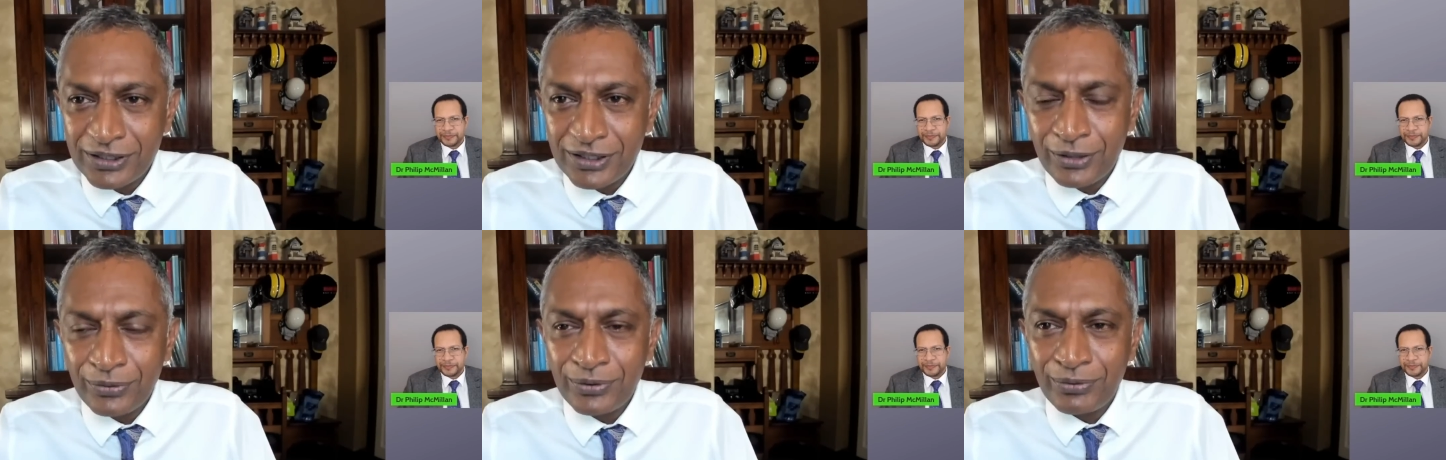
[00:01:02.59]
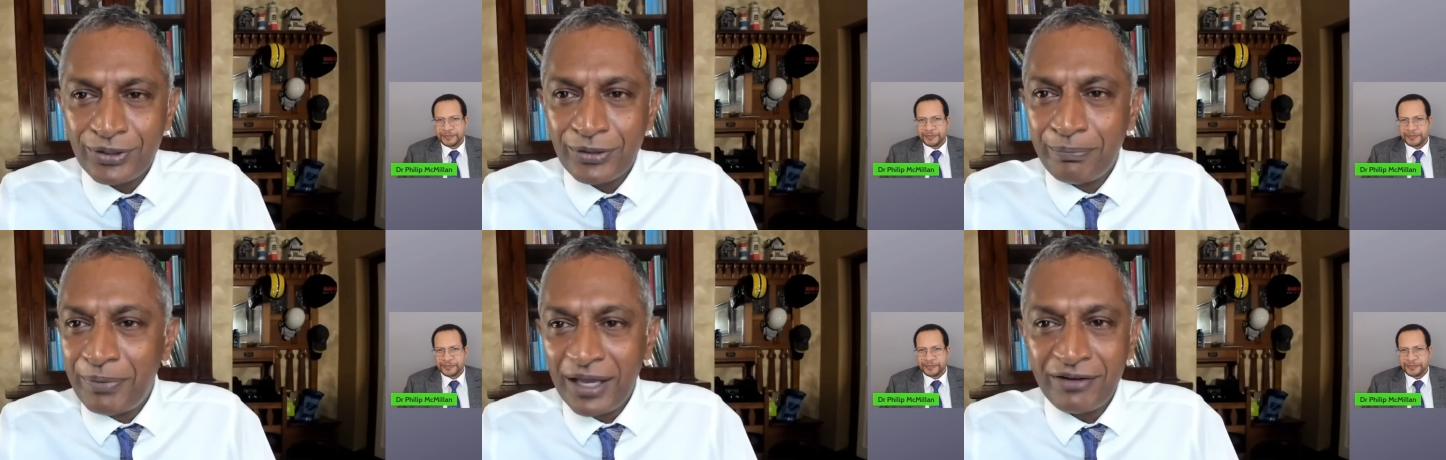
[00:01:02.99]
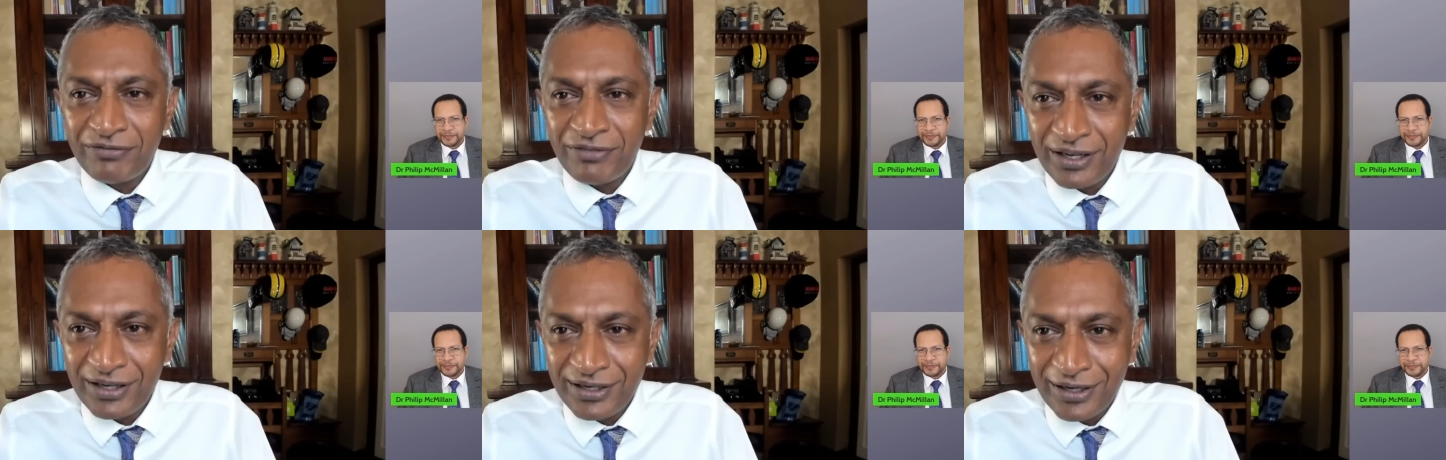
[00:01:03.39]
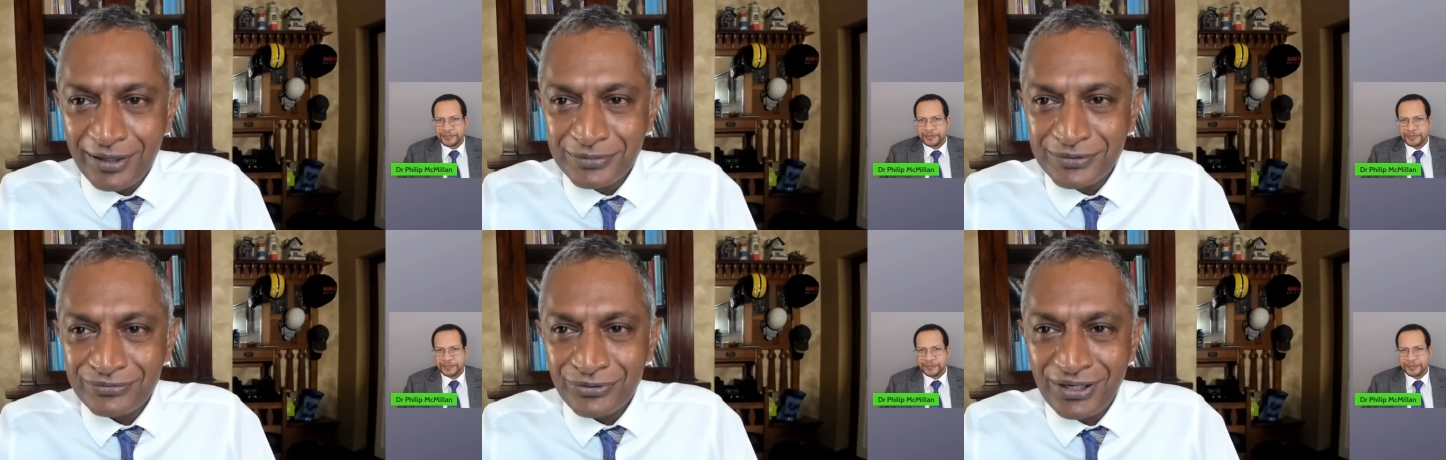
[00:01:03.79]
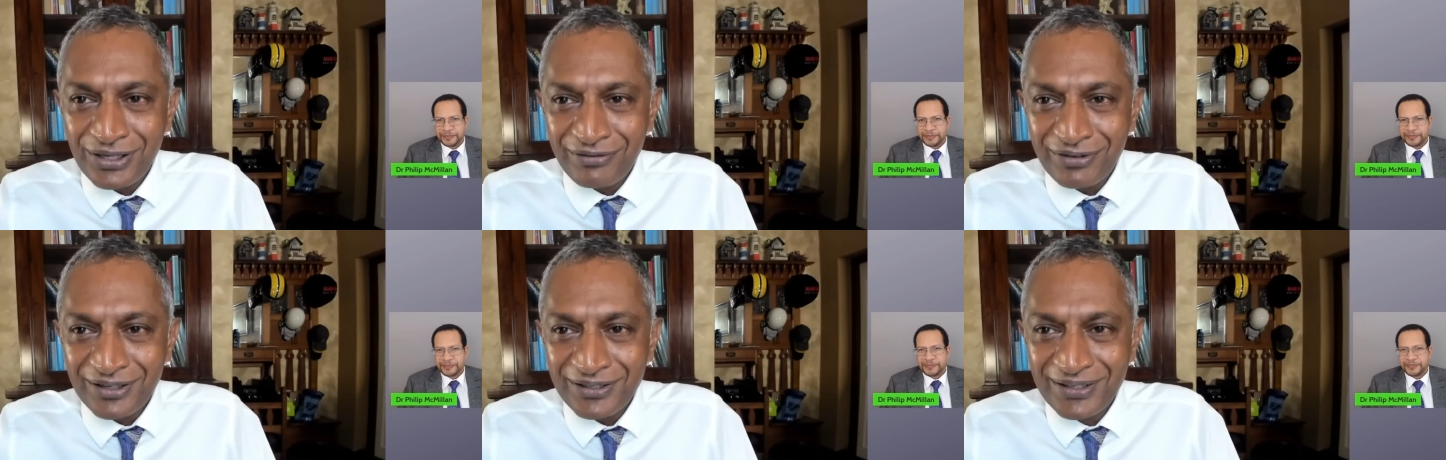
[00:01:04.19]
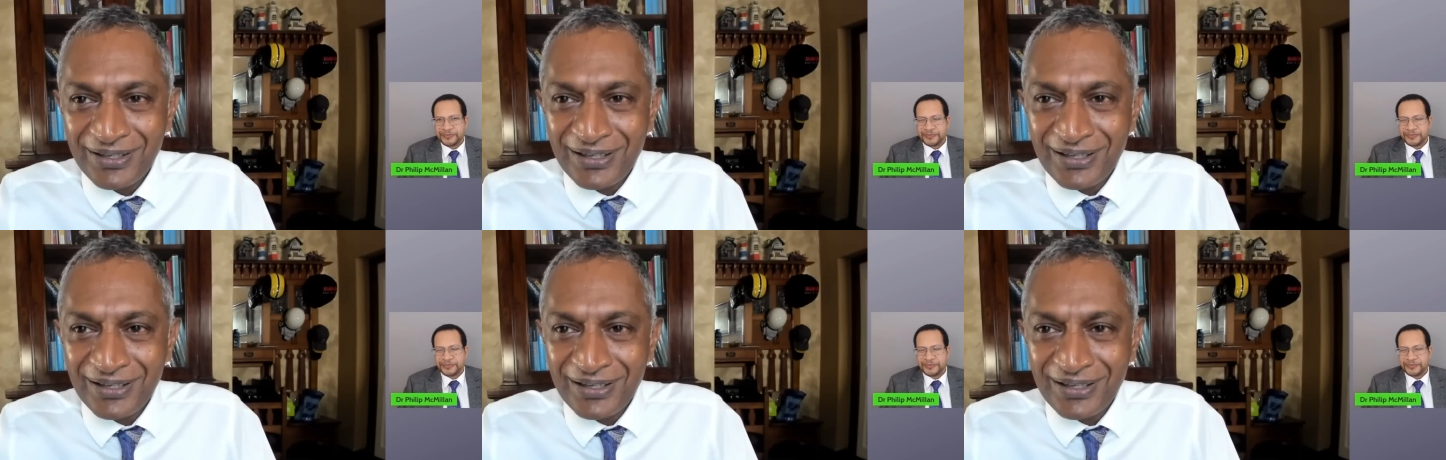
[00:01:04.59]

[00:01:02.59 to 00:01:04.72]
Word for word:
Speaker 1: and now we want to ban firearms forever.